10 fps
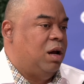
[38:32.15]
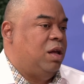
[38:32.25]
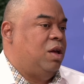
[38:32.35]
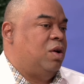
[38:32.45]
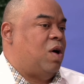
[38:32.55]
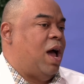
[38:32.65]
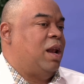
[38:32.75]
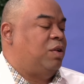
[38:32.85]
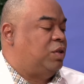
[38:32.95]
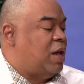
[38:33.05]
you know,
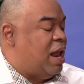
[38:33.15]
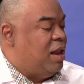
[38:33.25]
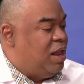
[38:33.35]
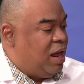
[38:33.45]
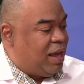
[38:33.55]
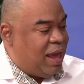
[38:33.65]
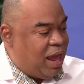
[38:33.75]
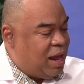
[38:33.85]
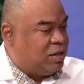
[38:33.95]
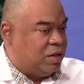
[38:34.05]
and they
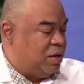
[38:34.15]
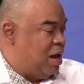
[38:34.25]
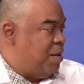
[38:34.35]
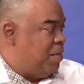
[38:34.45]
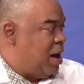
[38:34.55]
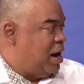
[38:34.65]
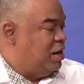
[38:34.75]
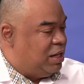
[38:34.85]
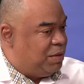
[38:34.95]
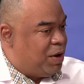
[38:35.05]
cater to them, and
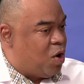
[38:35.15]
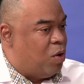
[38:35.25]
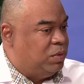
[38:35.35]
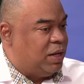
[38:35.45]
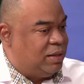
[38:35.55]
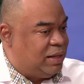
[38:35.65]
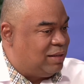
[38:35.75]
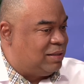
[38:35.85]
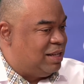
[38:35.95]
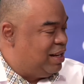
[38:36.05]
it becomes a
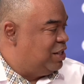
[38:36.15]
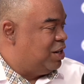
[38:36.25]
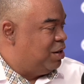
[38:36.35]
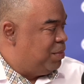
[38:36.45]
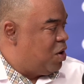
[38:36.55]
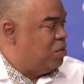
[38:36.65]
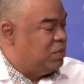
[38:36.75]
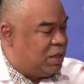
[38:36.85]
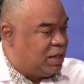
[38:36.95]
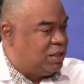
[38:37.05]
destination, it
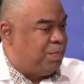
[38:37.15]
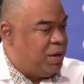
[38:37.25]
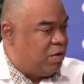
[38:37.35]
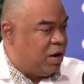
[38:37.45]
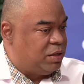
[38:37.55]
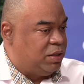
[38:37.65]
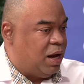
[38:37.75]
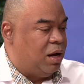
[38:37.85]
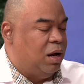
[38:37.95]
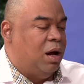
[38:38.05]
becomes an experience, yeah?